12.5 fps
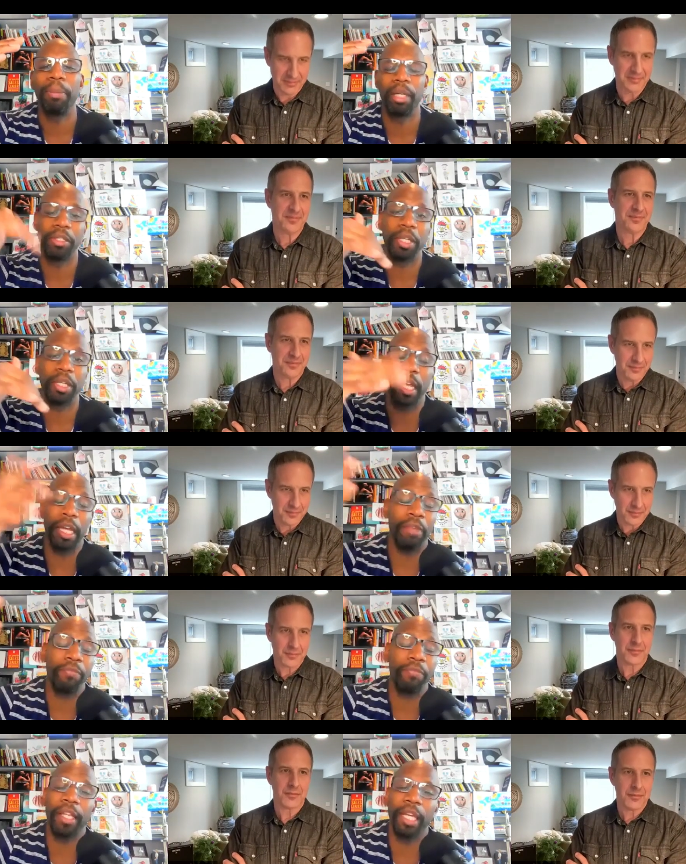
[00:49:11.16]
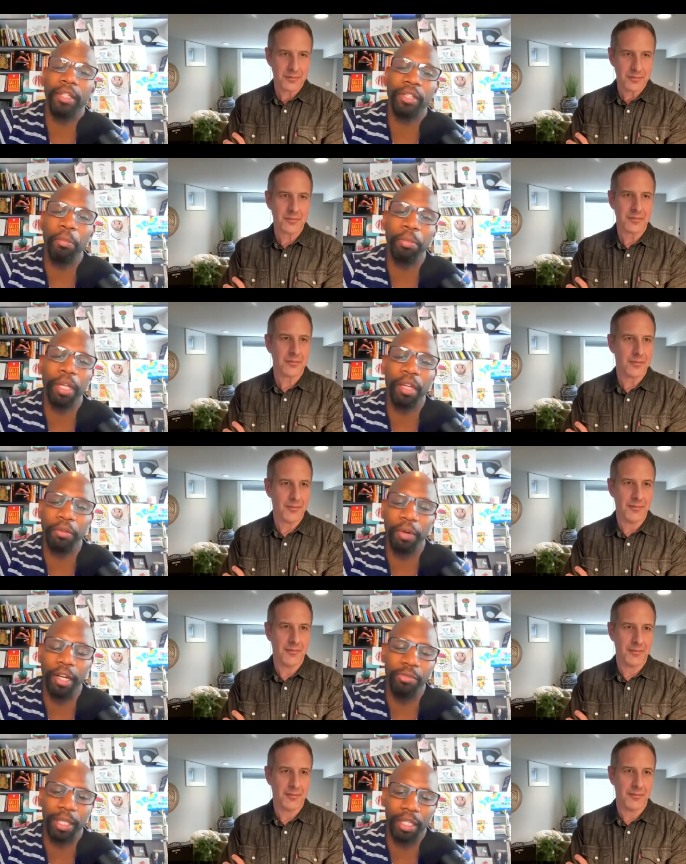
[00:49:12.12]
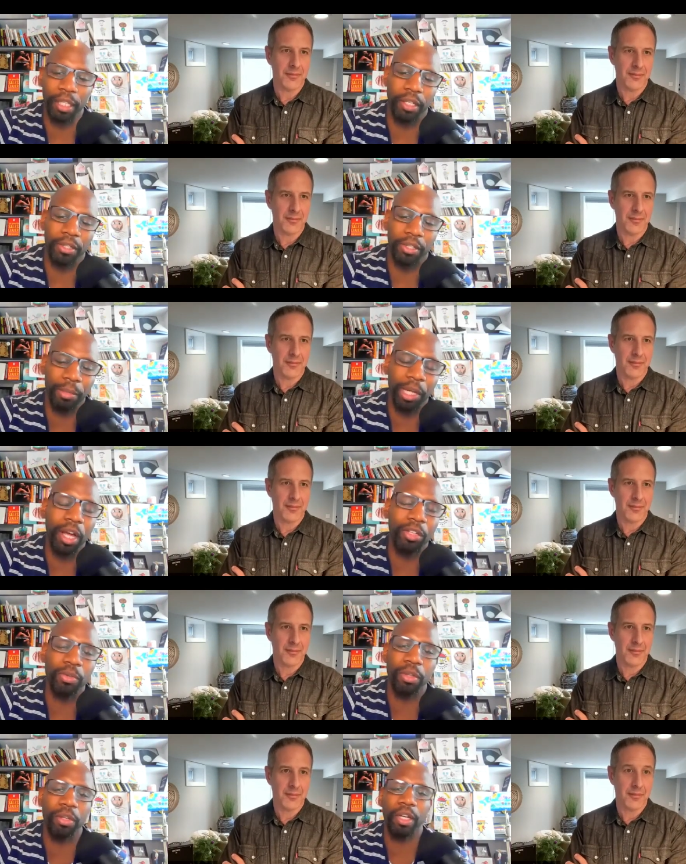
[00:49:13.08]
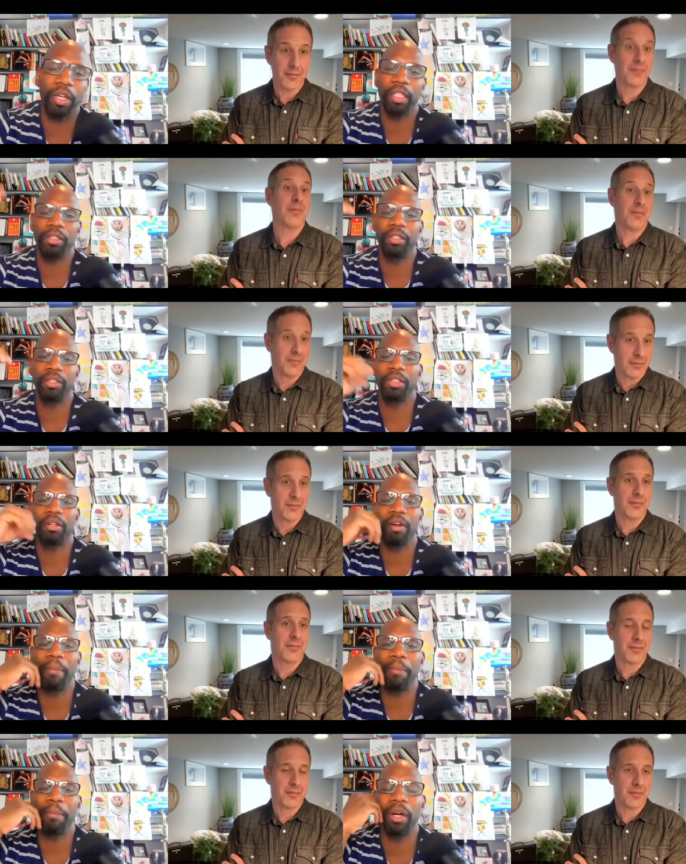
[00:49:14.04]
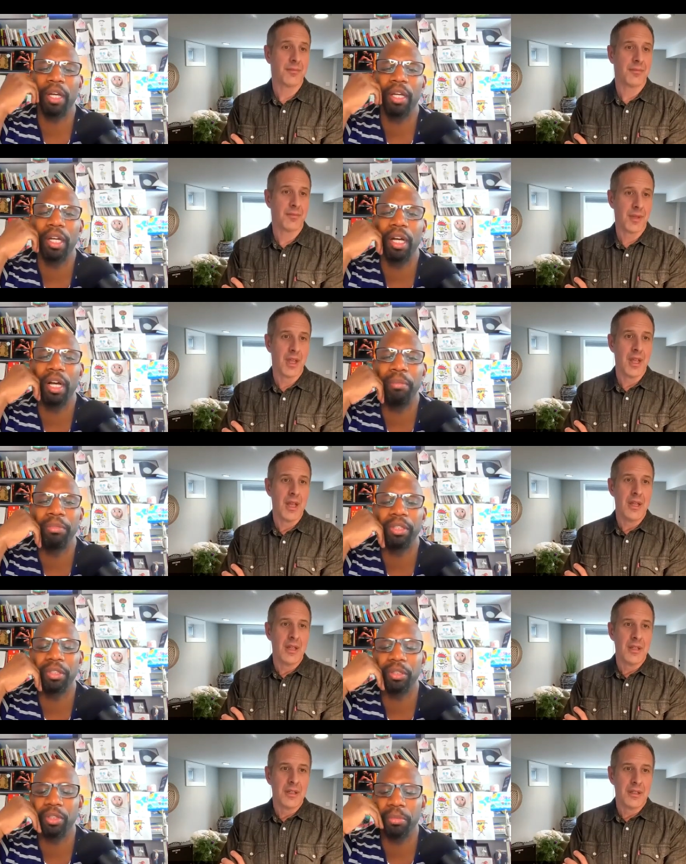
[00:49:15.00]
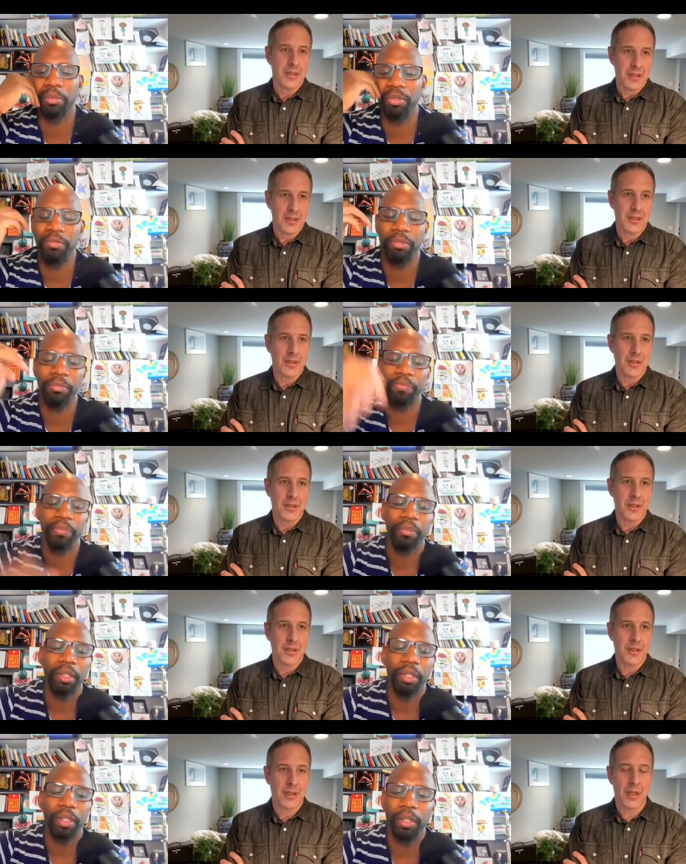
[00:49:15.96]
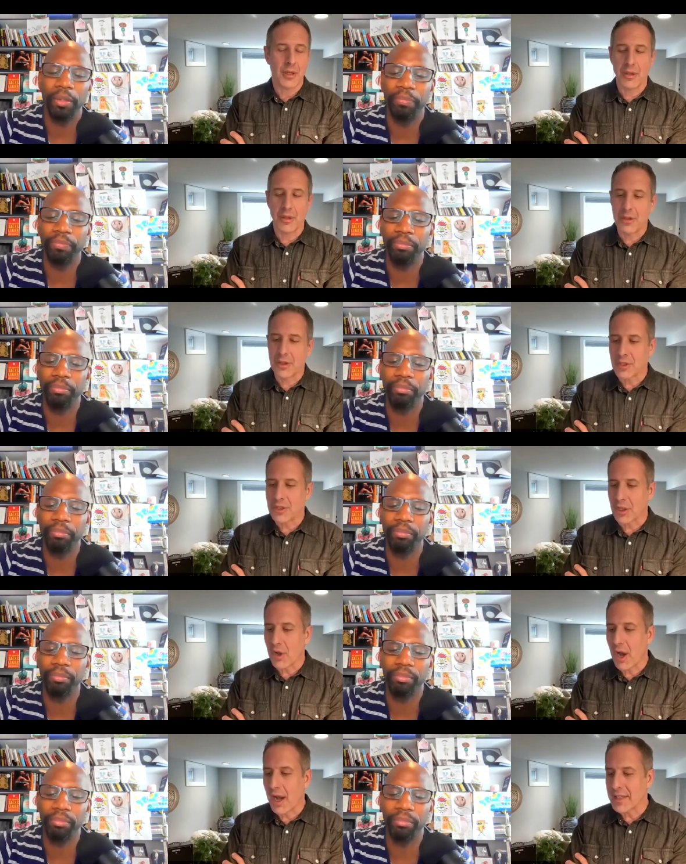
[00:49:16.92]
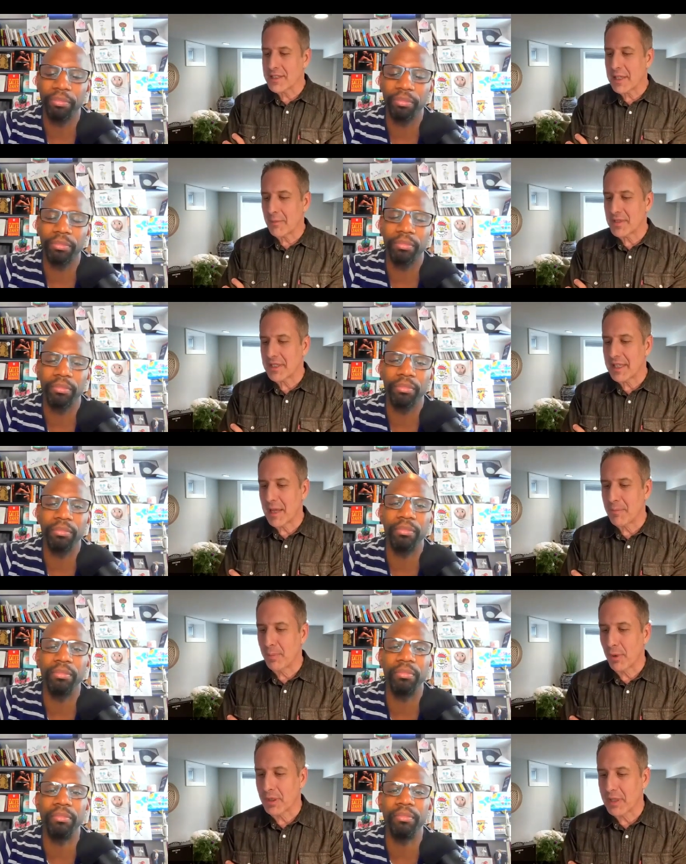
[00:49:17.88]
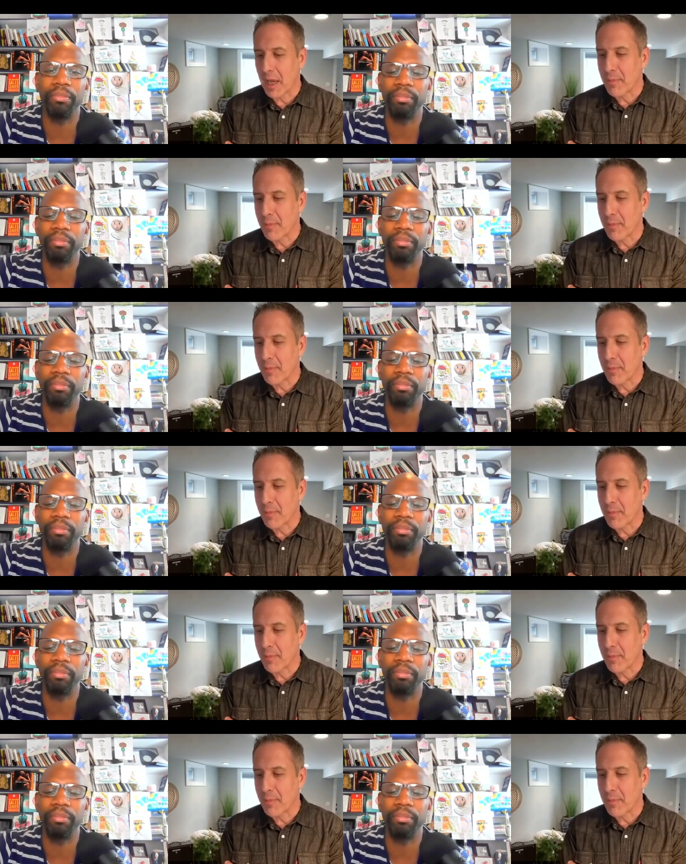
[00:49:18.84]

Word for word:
Speaker 1: But it's and frankly, it's helped me even raise my kids. To be honest with you, I think it's just a great
Speaker 2: book, um, just in terms of. So, you know, there's a concept in that book that I